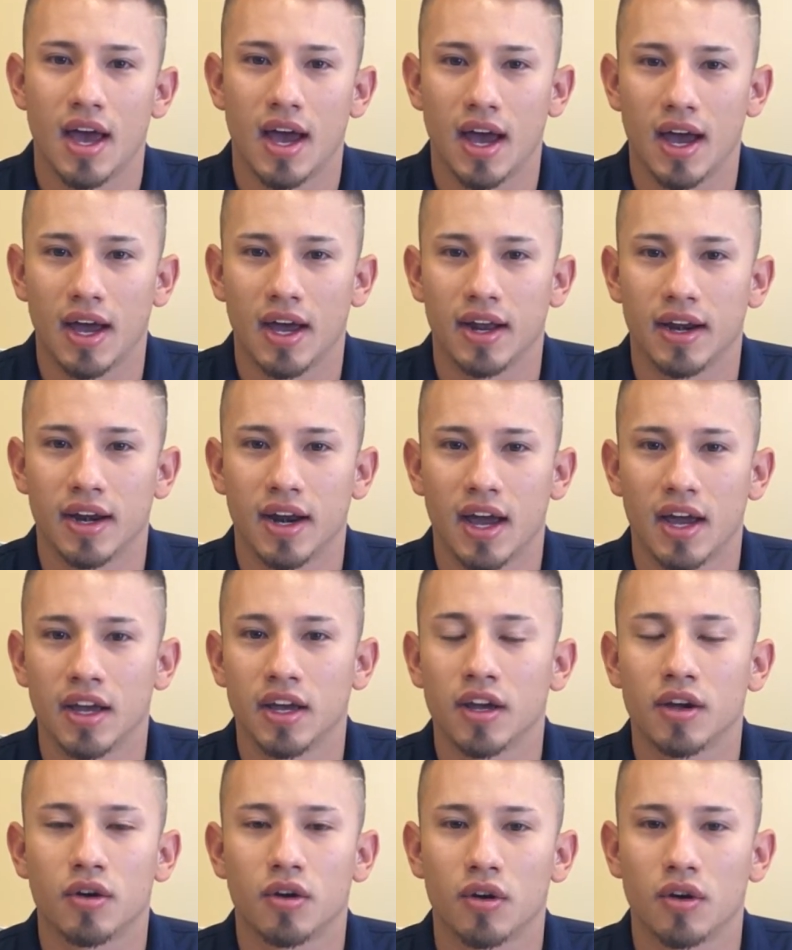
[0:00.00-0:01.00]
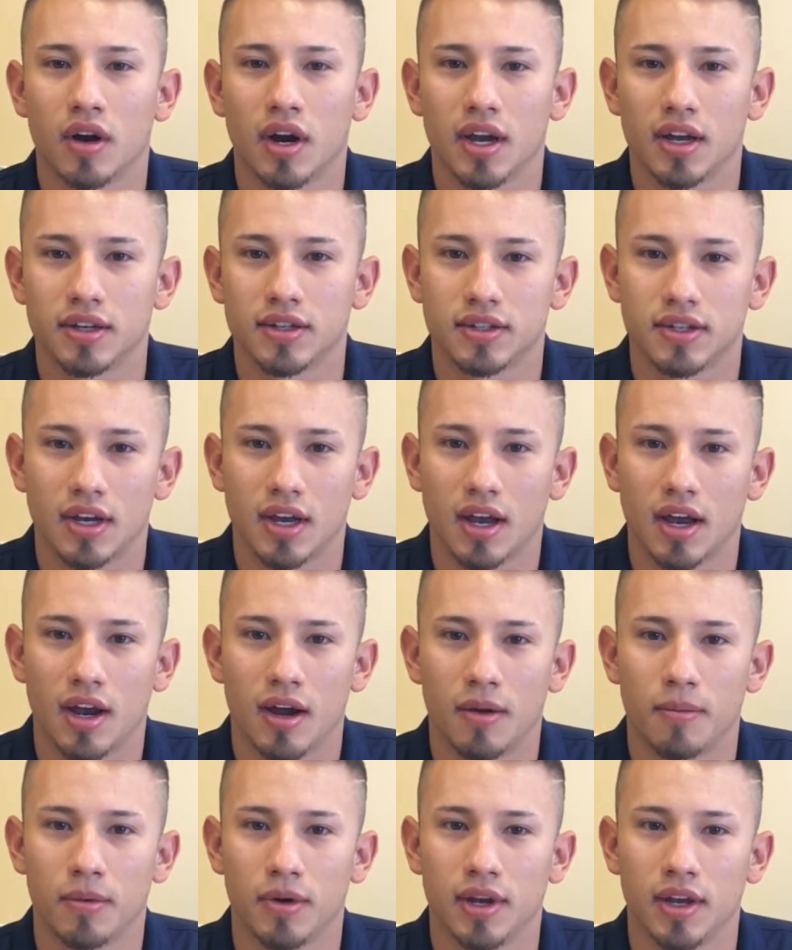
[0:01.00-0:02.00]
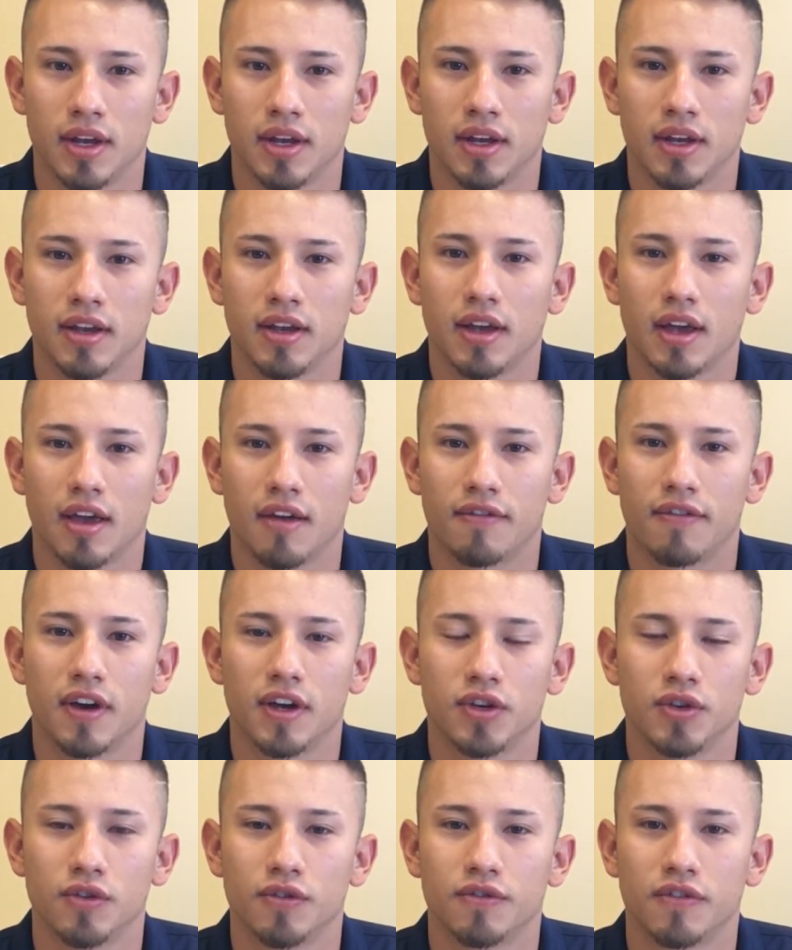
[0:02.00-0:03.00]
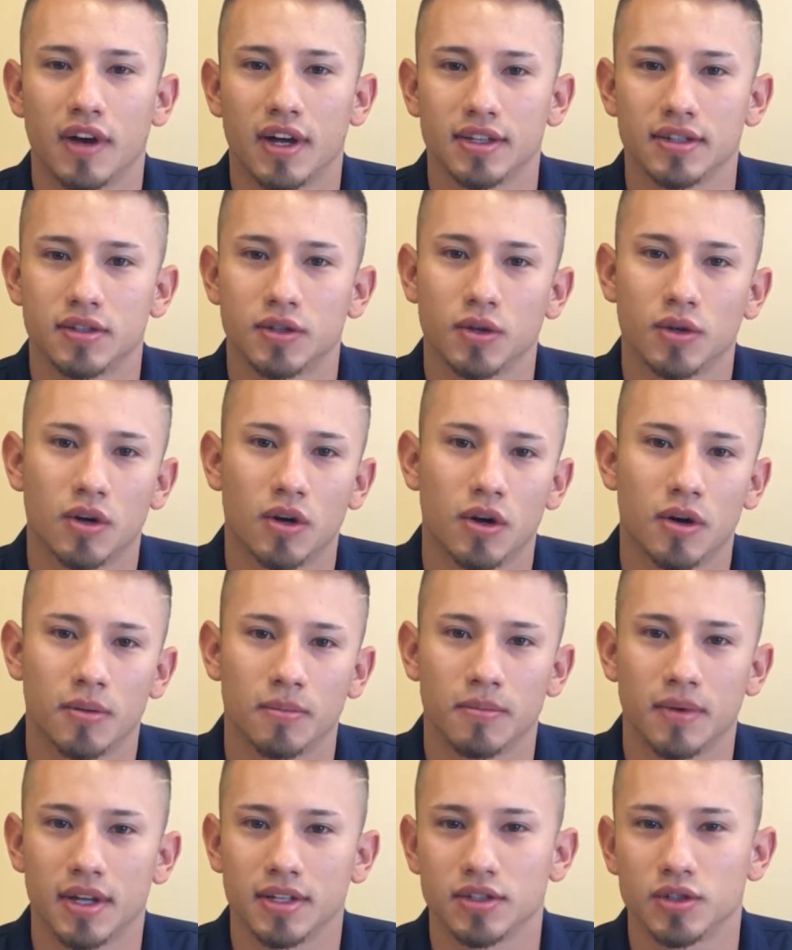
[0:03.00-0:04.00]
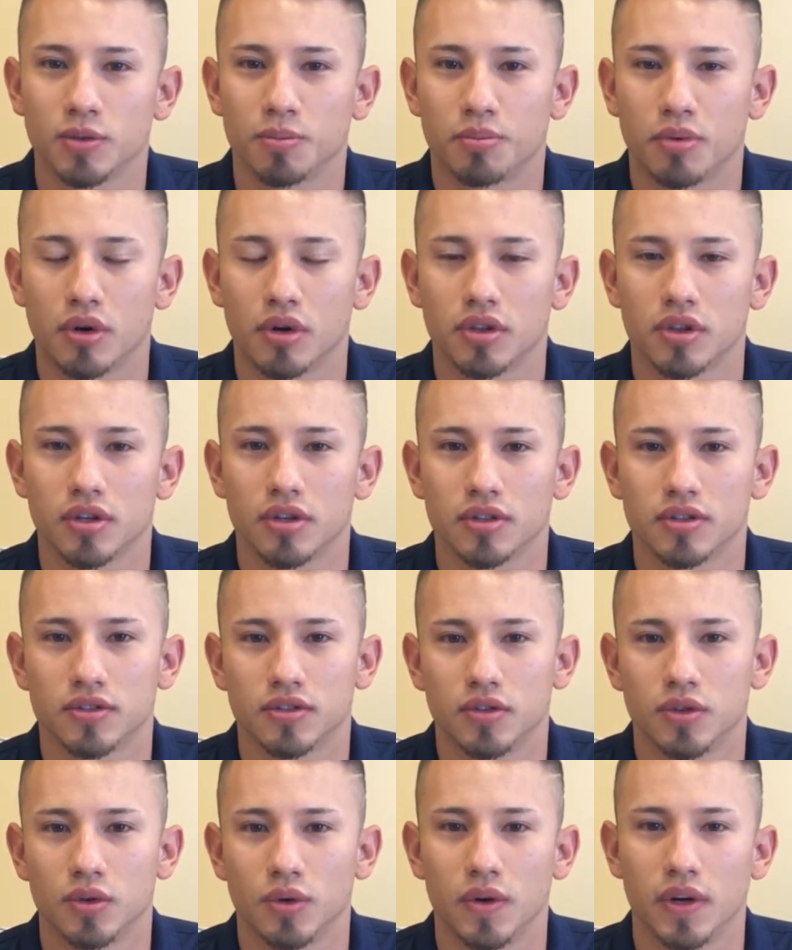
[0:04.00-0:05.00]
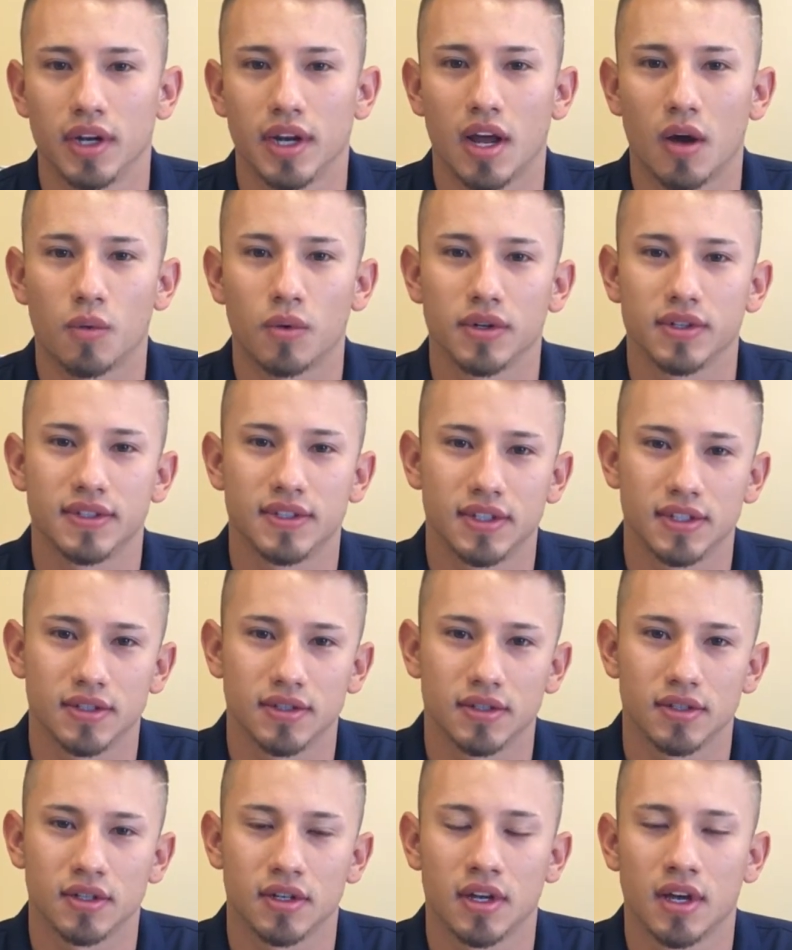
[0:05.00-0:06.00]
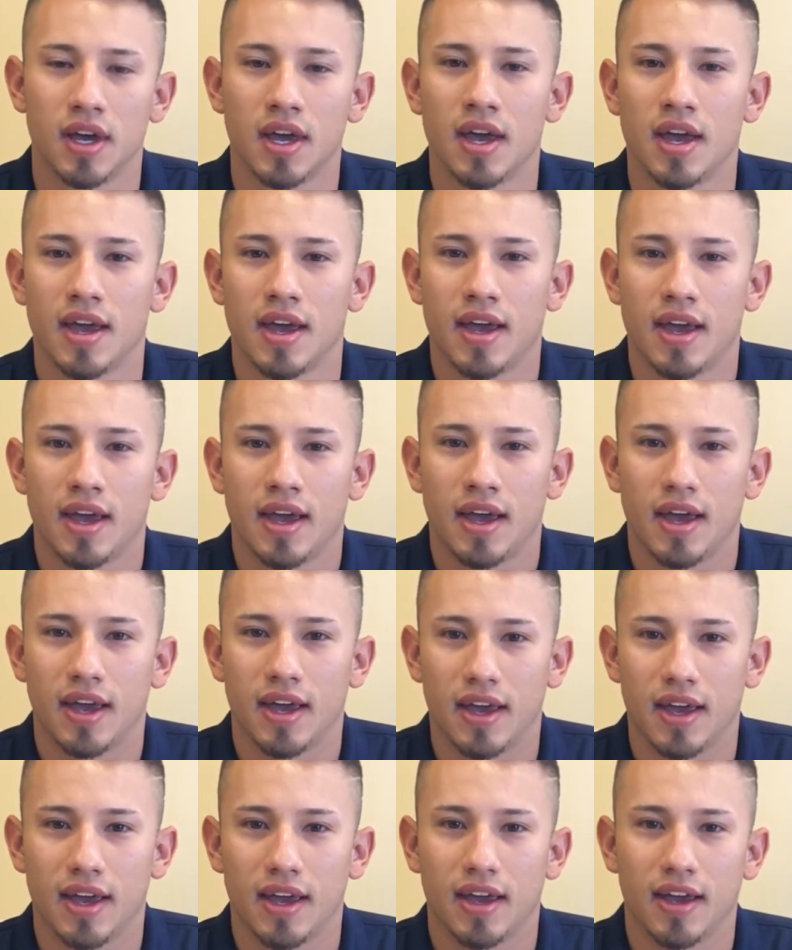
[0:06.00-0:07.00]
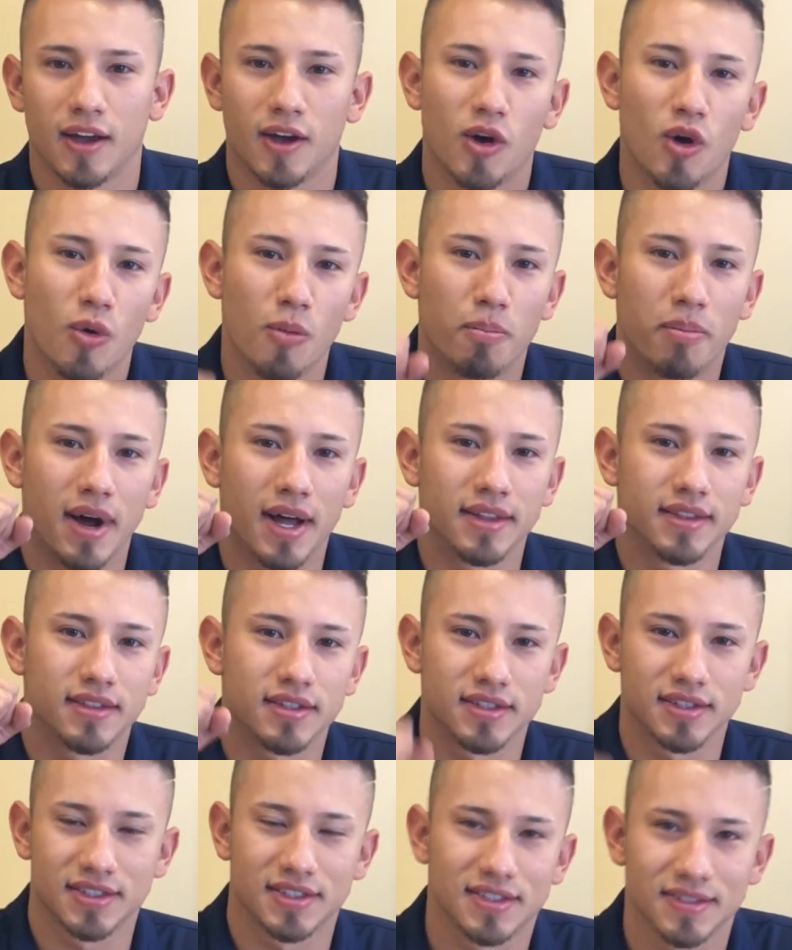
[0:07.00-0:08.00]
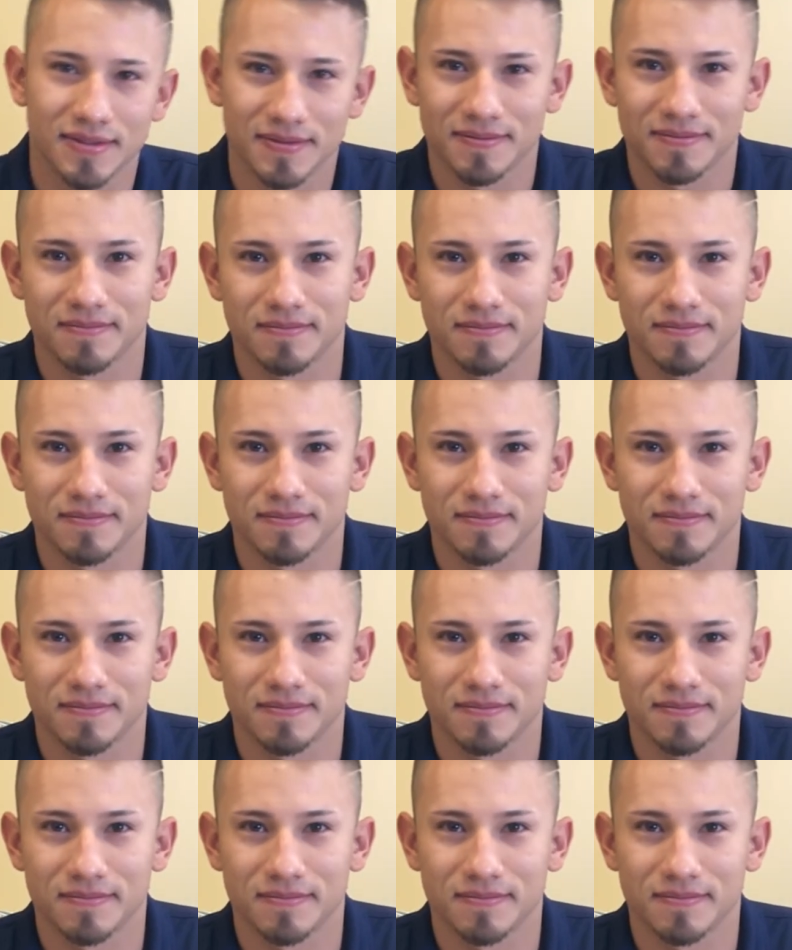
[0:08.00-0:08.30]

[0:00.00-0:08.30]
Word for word: and I encourage every FIU fan to come and support us during our season. Uh, go Panthers!